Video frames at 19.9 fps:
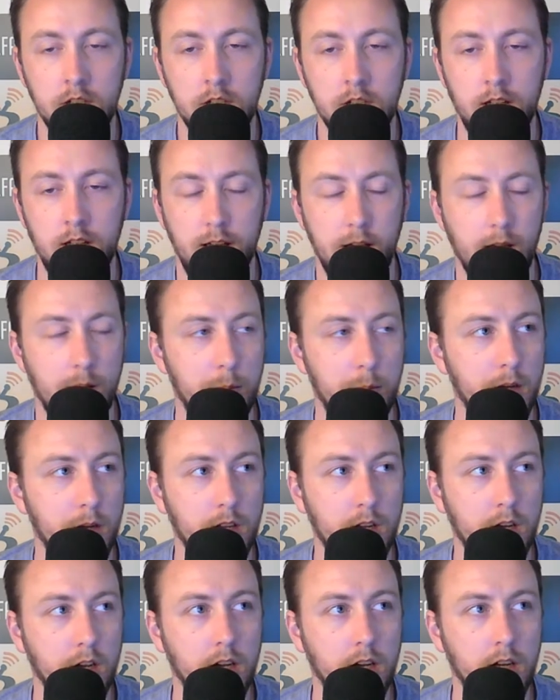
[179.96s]
Um, I,
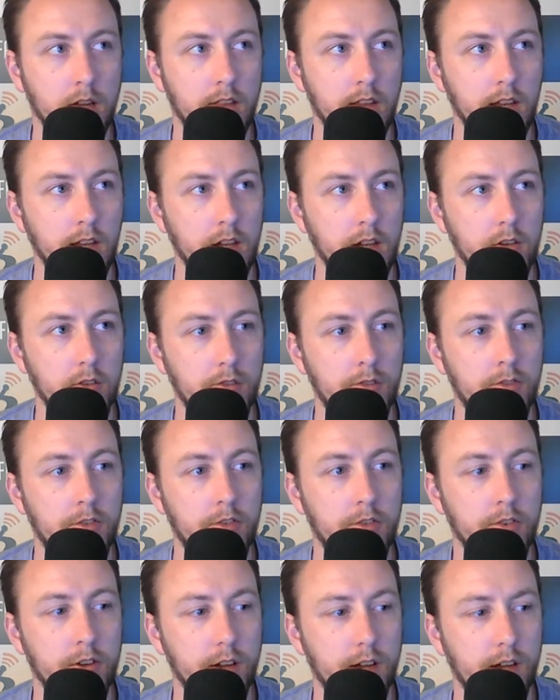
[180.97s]
I, I think of
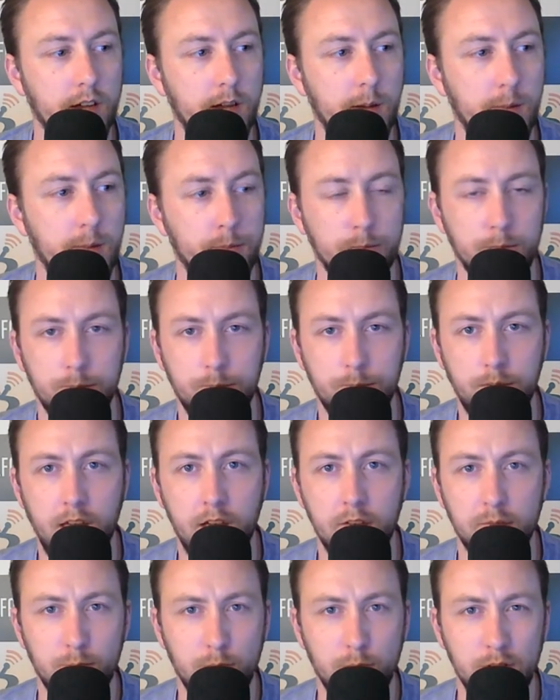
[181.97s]
um,
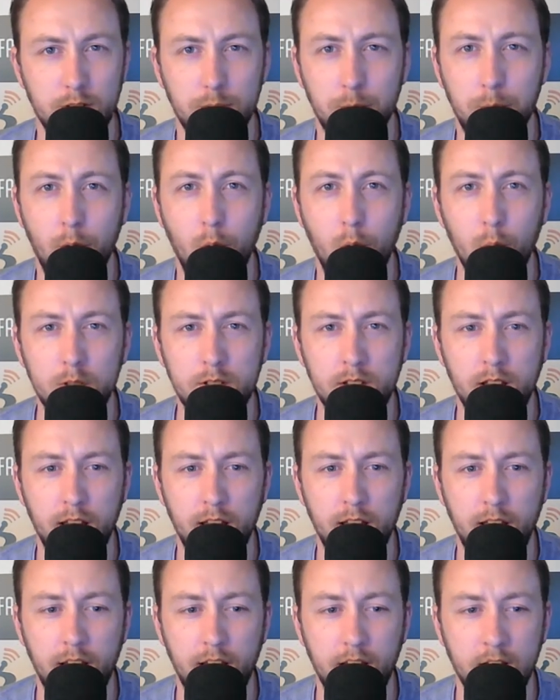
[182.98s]
Kevin Prince
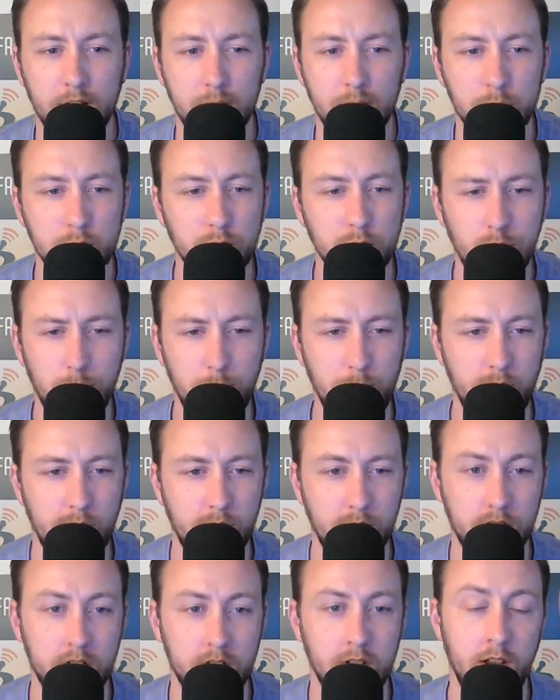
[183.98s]
Boateng, and there was
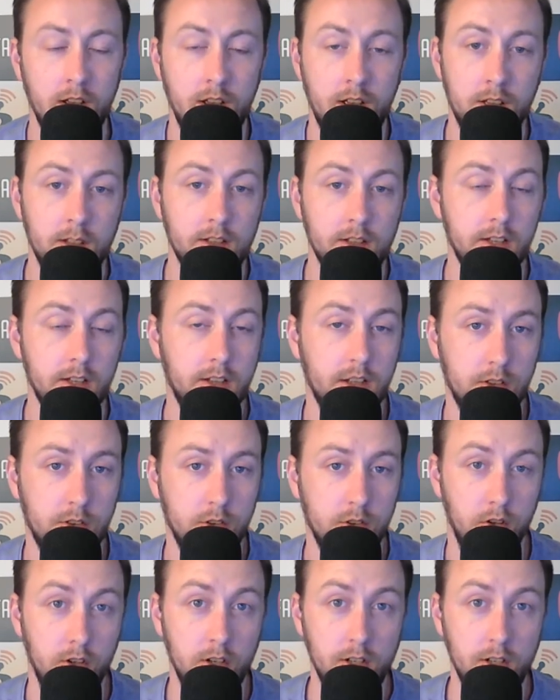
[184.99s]
players that they signed.